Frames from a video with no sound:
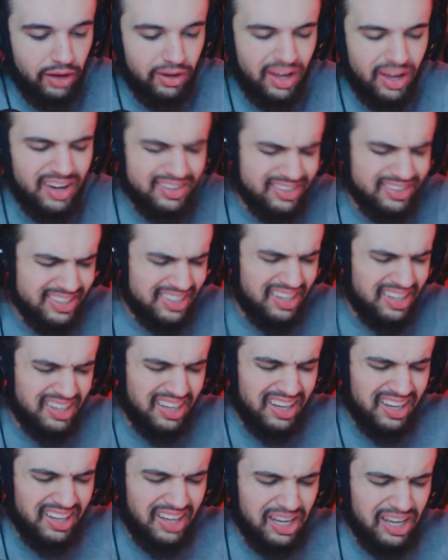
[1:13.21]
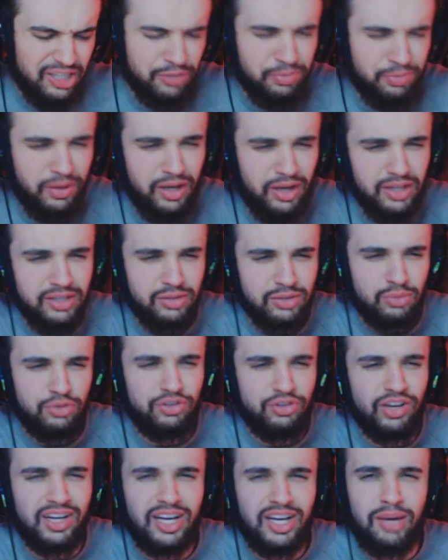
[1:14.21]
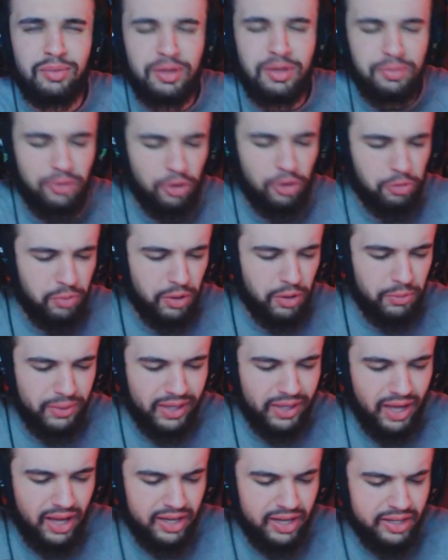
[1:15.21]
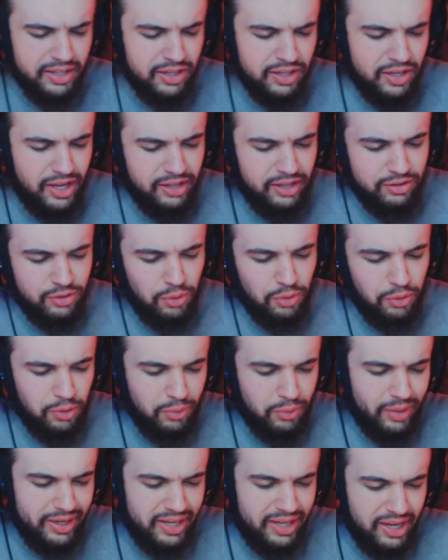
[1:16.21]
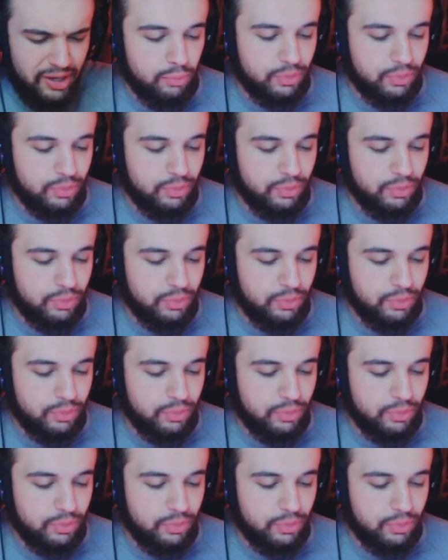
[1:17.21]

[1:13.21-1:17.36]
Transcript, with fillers: Honestly, didn't get a lot of spawns. We'll check how many Pokemon we got in total right now.